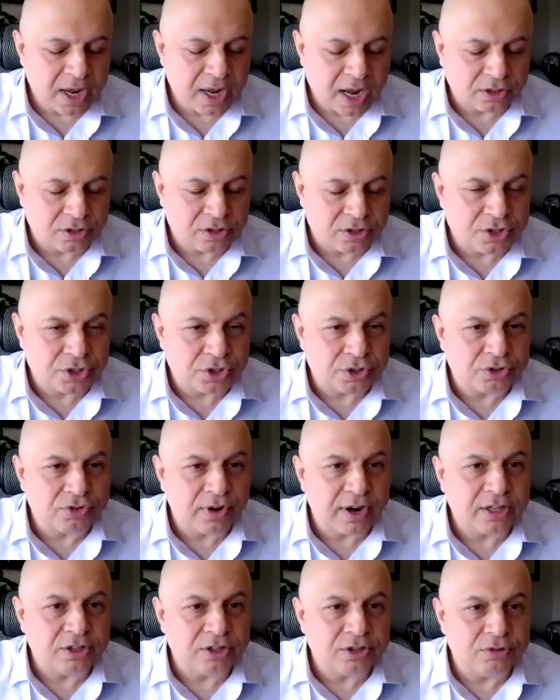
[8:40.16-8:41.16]
doctors
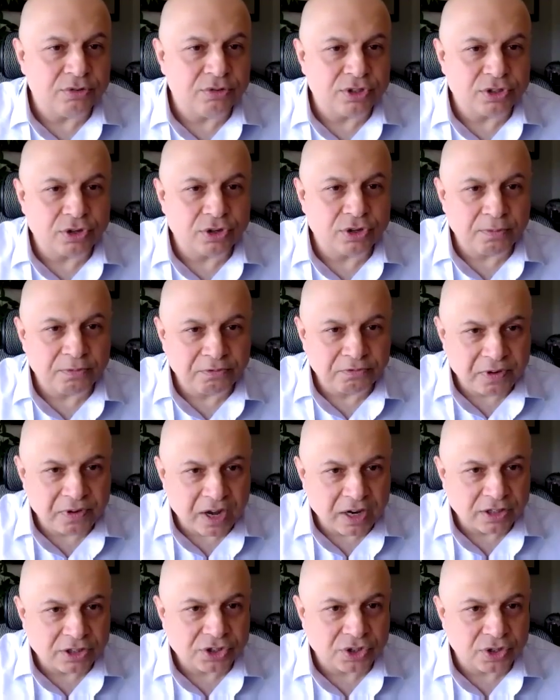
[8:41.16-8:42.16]
try to use the term
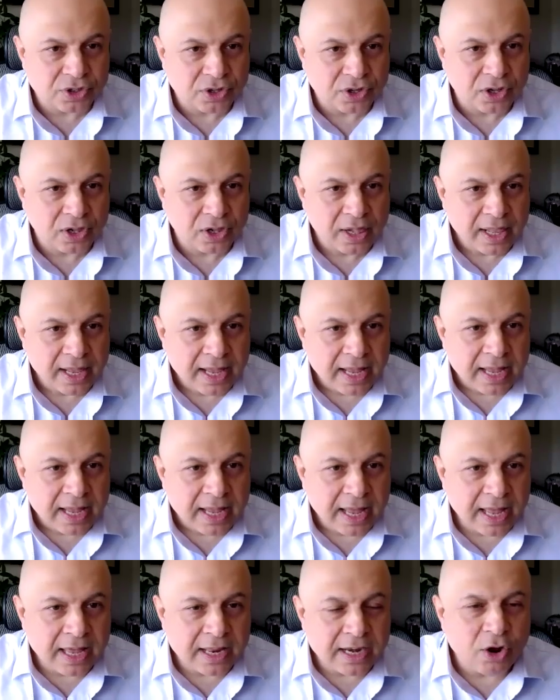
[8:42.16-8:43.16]
functional.
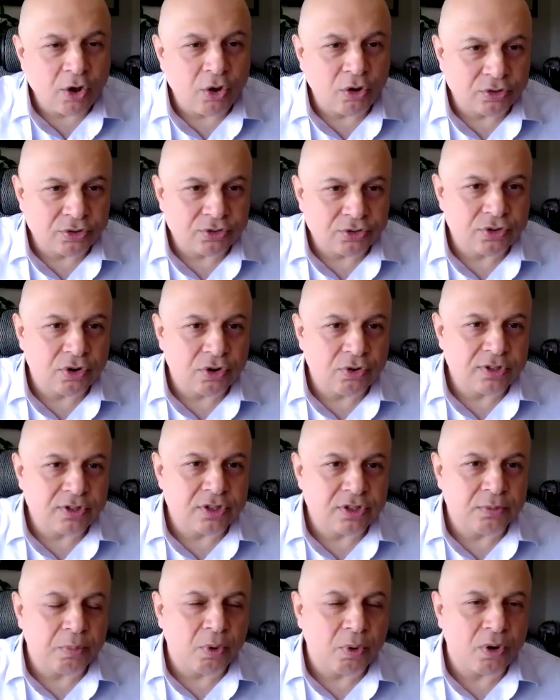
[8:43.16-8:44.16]
And also,
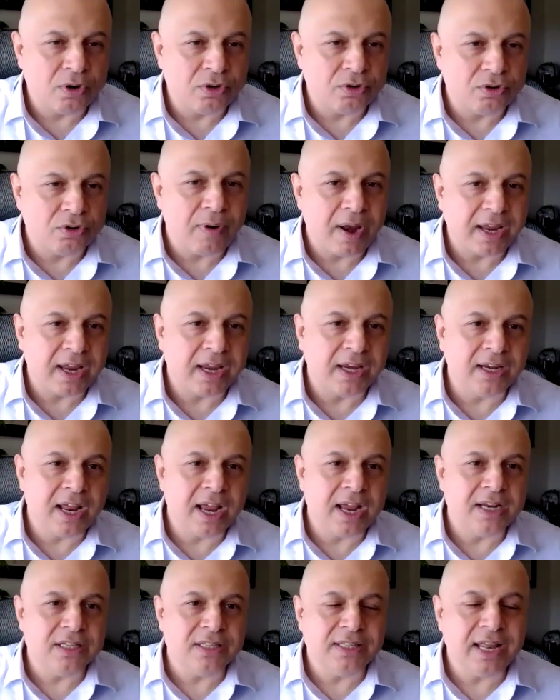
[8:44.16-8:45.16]
it's important to
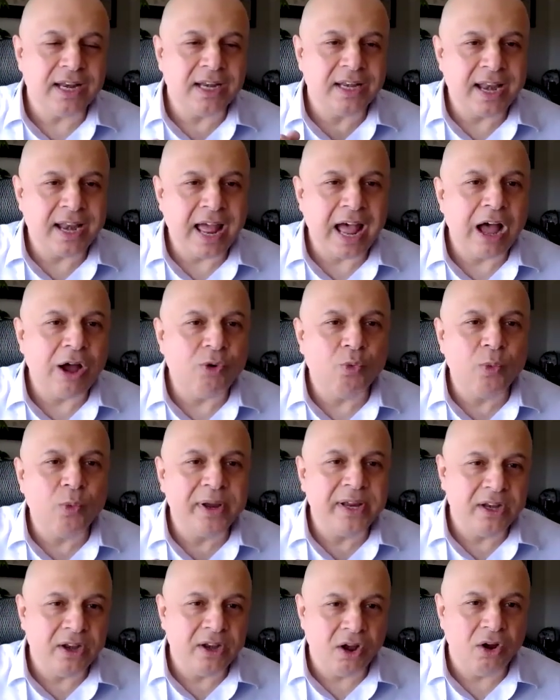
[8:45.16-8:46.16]
recognize that now
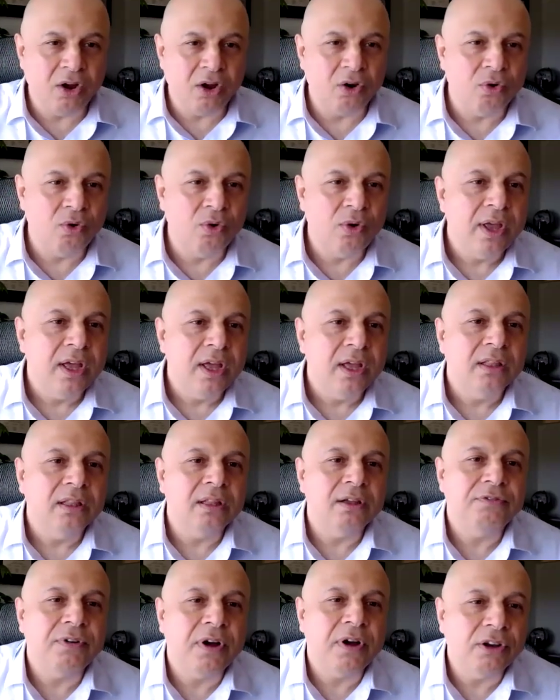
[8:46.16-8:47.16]
we know
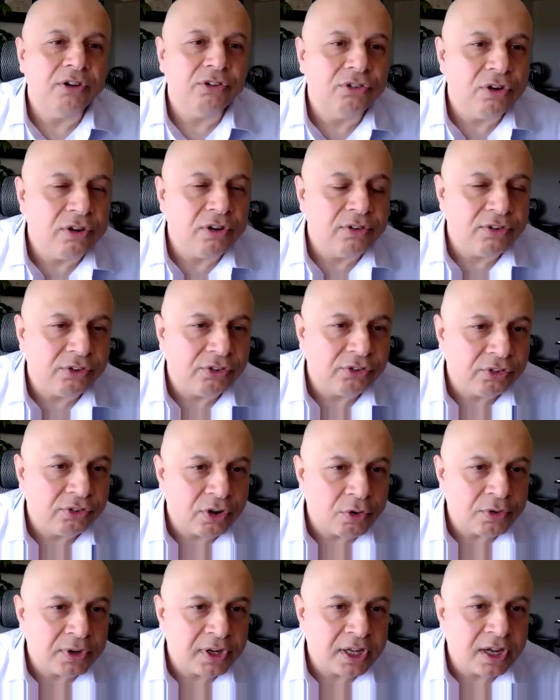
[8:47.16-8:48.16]
the functional
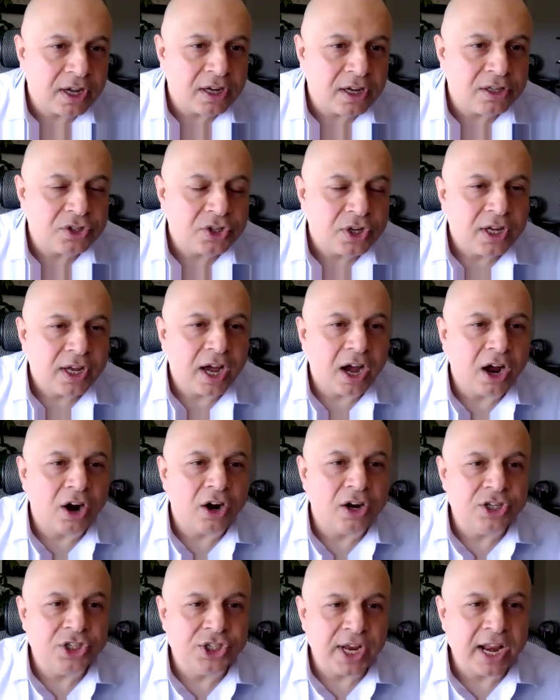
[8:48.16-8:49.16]
dystonias
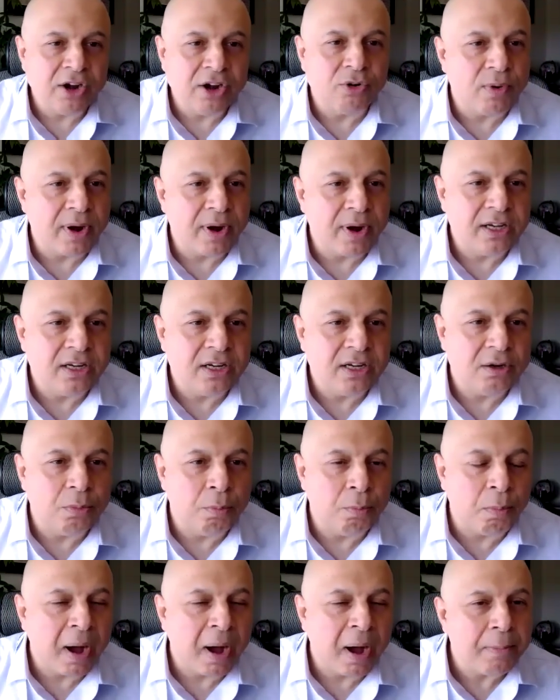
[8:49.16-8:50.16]
are
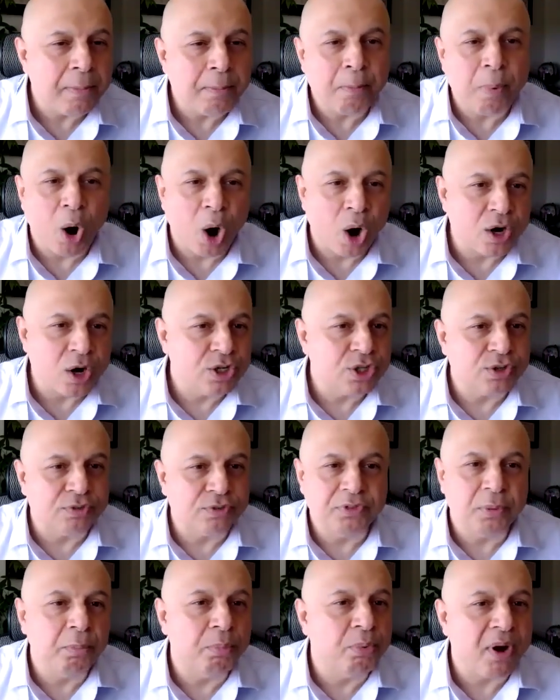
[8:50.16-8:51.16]
generated by parts
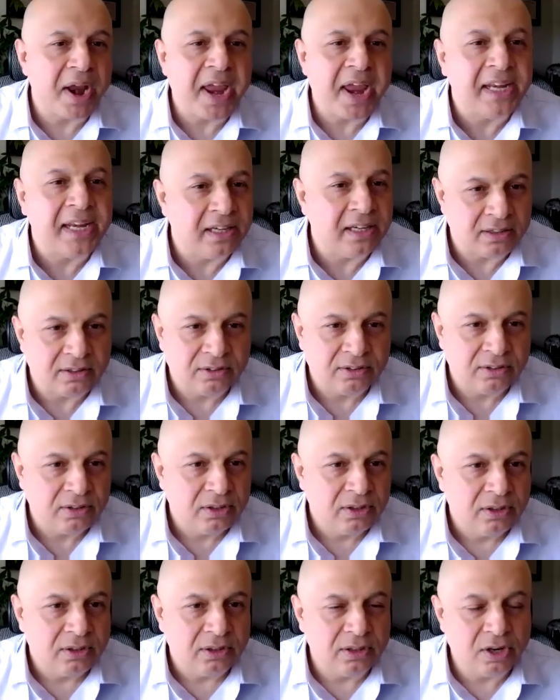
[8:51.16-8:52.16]
of the brain.
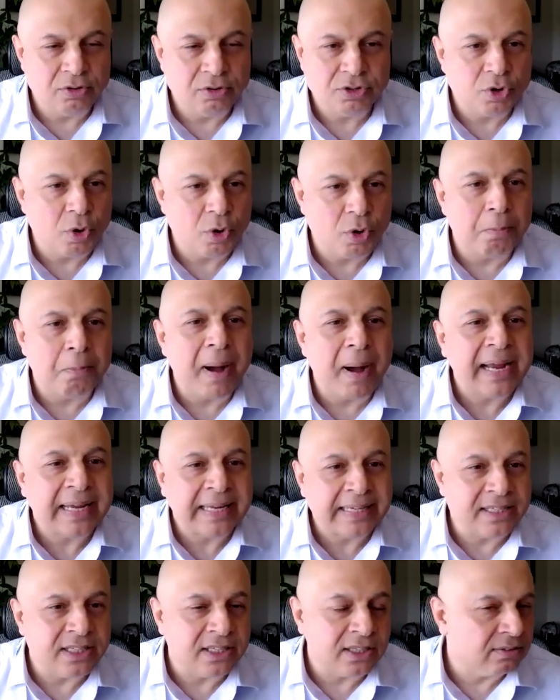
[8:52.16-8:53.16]
There is no
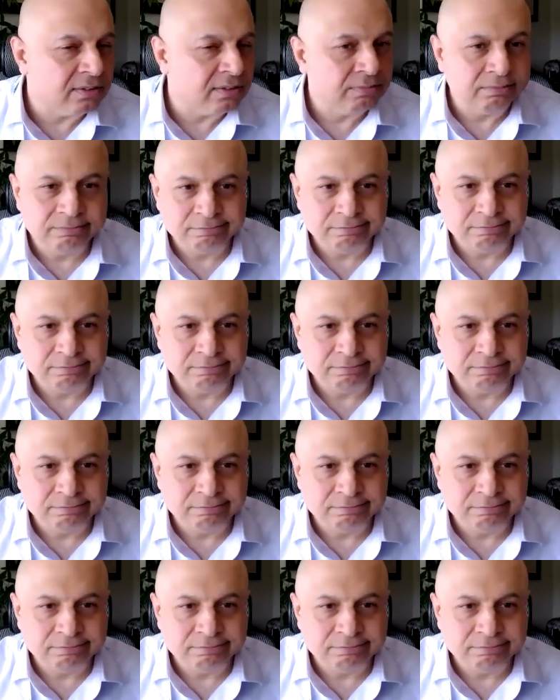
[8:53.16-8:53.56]
mind,